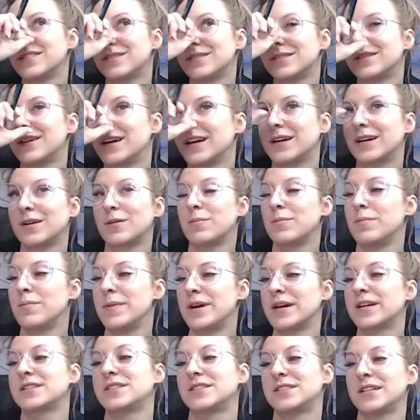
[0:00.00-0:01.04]
Like
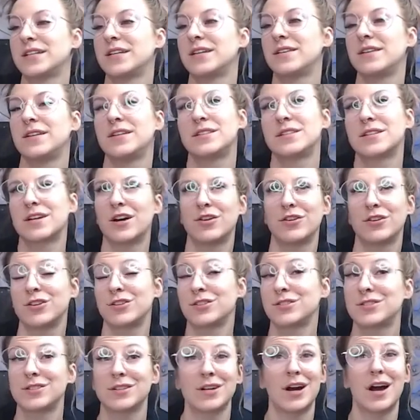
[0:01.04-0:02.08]
mixing these
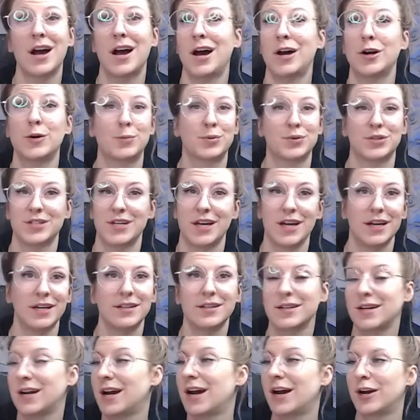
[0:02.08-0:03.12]
colors? 100%.
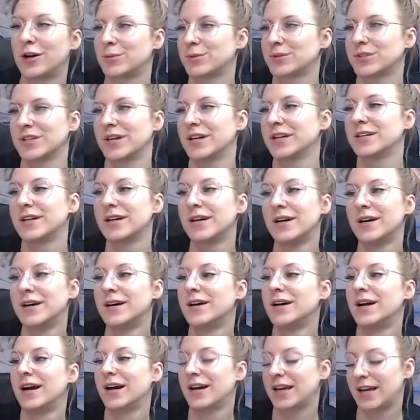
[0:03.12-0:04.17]
100%.
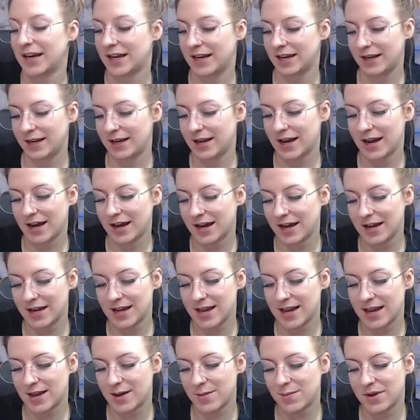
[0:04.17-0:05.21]
Again, I
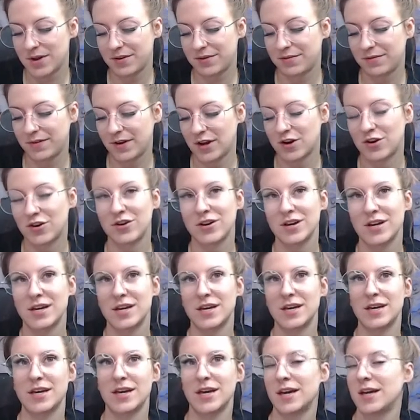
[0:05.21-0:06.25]
am a
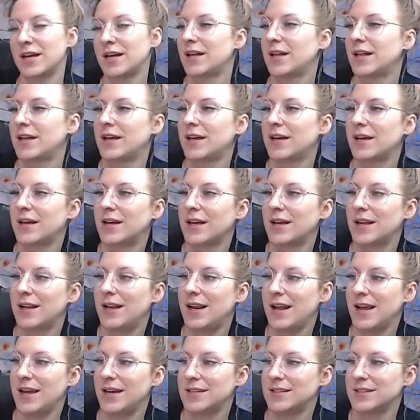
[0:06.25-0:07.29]
very uh,
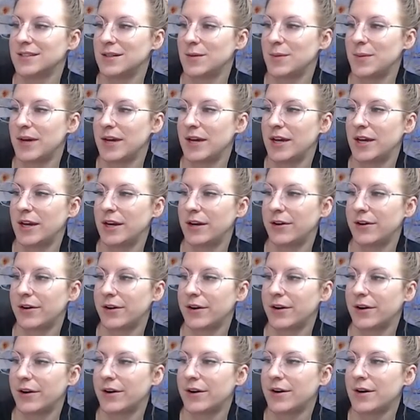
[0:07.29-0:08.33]
lazy
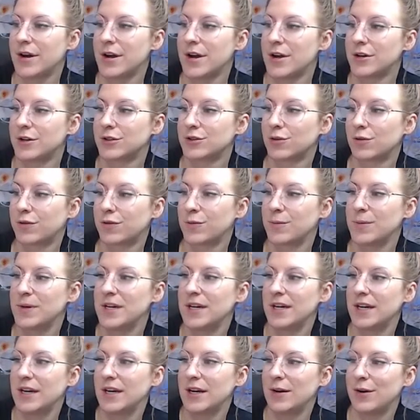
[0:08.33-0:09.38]
painter. So for
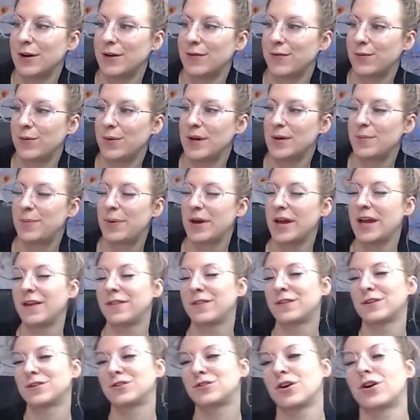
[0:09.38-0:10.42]
me, if we paint
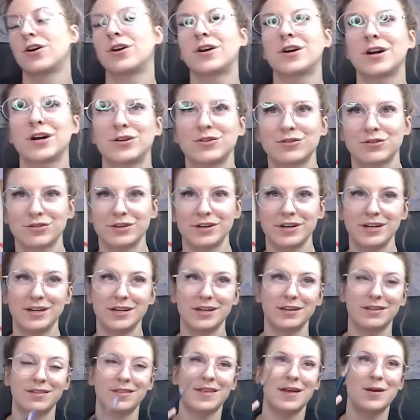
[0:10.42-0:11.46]
the dark
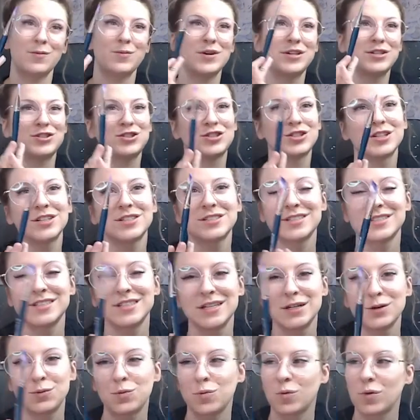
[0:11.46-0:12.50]
underneath, then we just
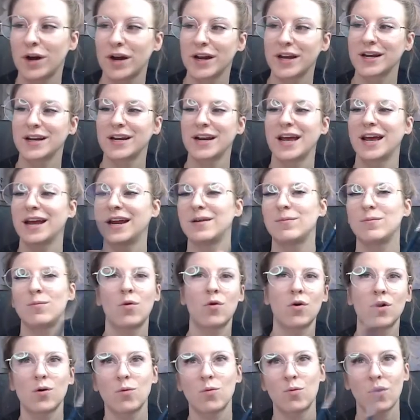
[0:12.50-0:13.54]
need white and
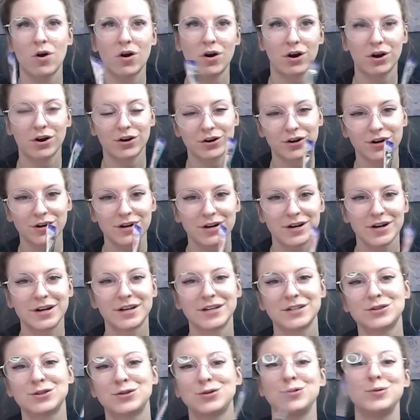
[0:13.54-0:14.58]
more water
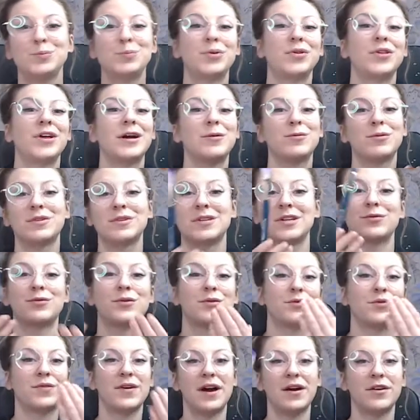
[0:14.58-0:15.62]
to play with
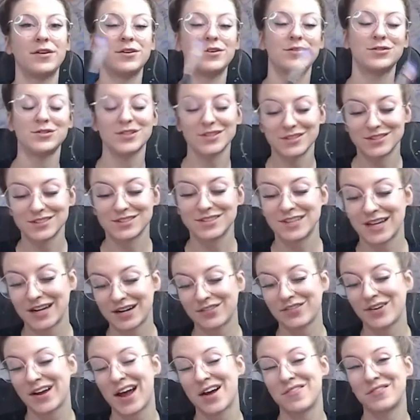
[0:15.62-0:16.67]
different values instead
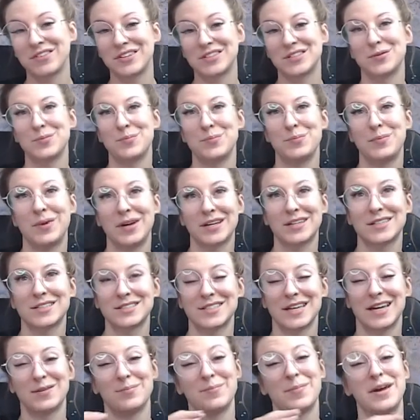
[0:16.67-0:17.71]
of having to mix
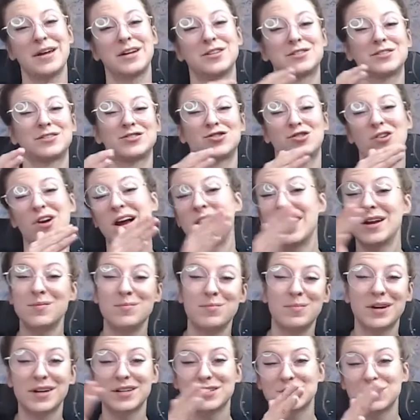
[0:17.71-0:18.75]
and make try
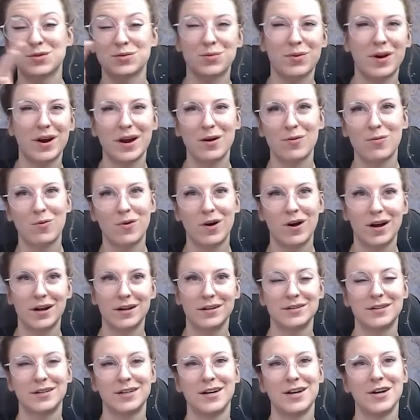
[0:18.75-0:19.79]
and mix the right one.
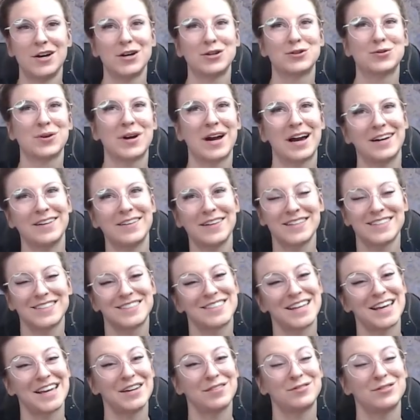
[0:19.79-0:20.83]
So it kind of like
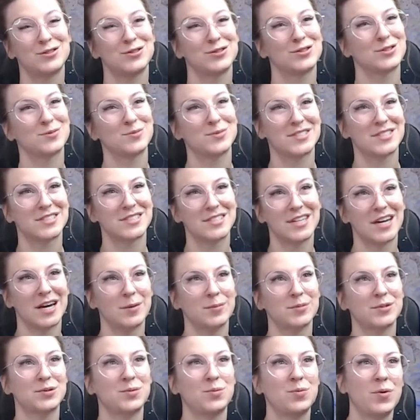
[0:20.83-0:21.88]
saves you some
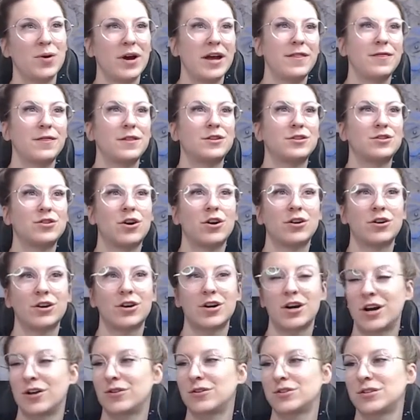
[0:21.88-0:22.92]
steps when the darker
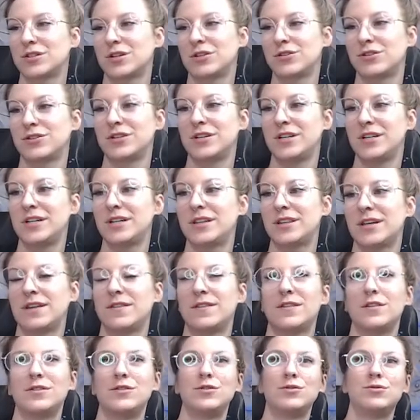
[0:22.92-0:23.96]
color is underneath,
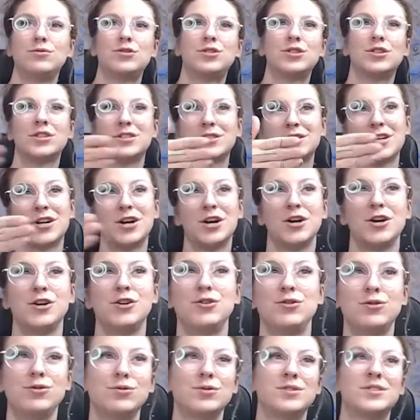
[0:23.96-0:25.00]
and then you just
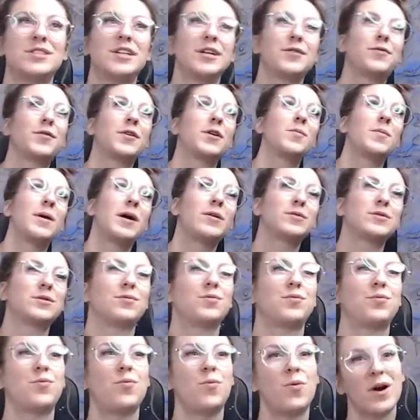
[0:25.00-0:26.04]
use different amounts
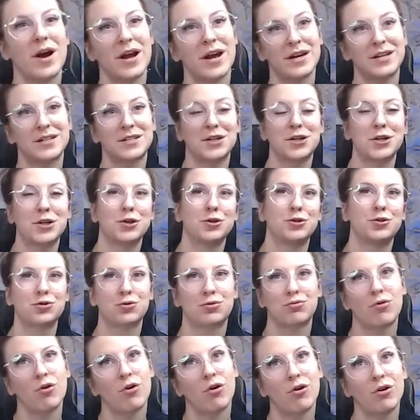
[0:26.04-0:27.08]
of white to
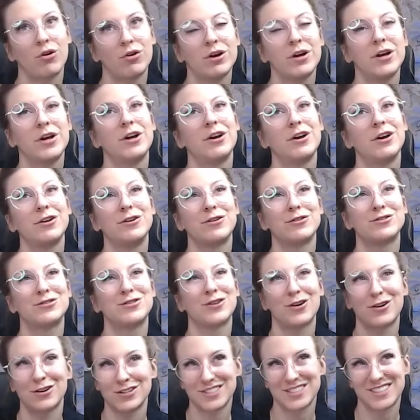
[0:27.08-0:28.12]
control your
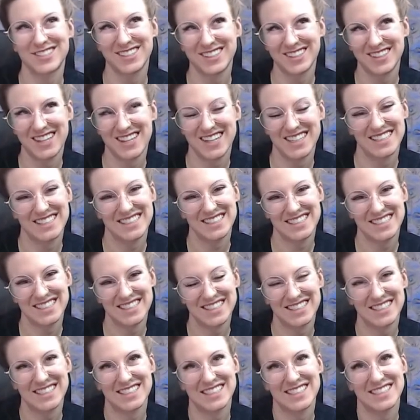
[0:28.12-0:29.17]
darks to
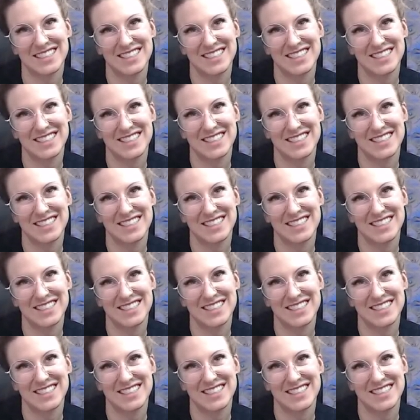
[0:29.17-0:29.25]
lights.